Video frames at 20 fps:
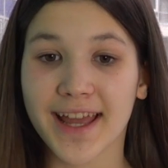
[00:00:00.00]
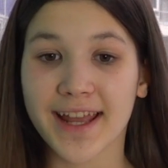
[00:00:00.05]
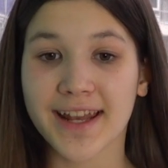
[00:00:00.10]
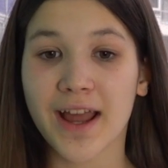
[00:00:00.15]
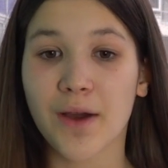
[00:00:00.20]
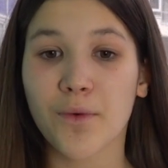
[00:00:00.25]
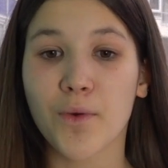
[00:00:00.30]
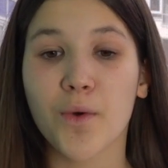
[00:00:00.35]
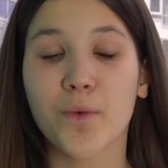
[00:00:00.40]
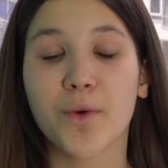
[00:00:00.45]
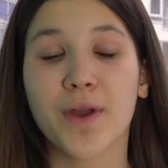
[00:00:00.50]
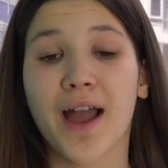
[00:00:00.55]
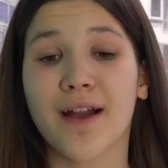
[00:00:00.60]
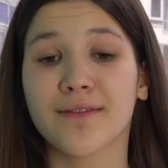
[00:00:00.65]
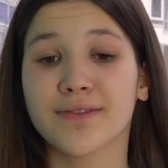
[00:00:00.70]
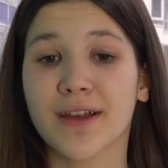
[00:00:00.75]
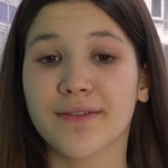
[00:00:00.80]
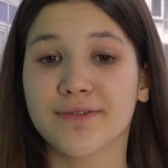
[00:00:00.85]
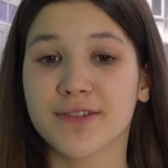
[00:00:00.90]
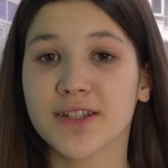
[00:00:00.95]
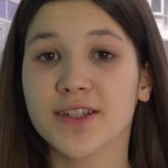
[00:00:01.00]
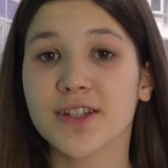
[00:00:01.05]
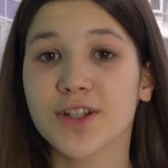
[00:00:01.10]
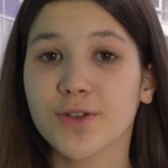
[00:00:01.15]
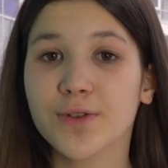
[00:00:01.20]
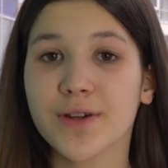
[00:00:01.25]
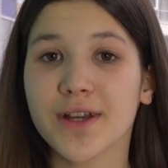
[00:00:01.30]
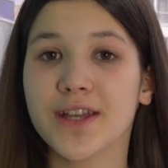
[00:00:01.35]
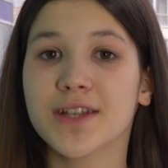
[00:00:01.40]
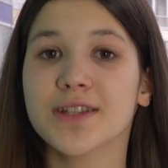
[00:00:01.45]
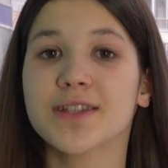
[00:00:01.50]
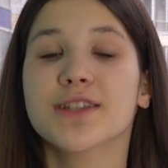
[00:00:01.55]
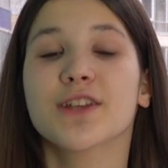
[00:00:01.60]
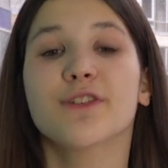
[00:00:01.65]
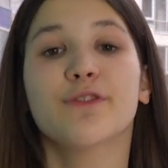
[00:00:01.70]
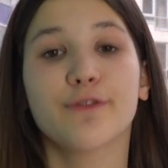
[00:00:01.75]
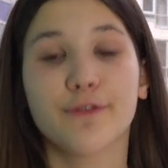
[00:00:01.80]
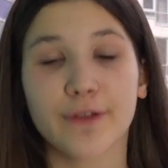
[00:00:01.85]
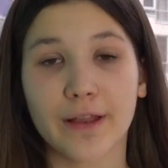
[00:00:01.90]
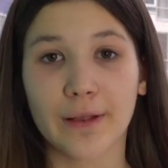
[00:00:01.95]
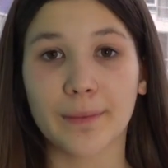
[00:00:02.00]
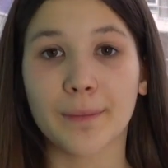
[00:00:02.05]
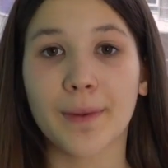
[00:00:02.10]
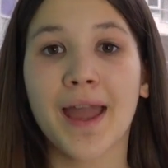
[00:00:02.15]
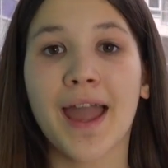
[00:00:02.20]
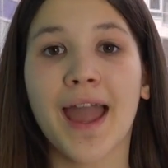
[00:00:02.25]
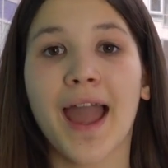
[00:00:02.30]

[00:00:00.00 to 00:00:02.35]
And now what we have left to do is to film.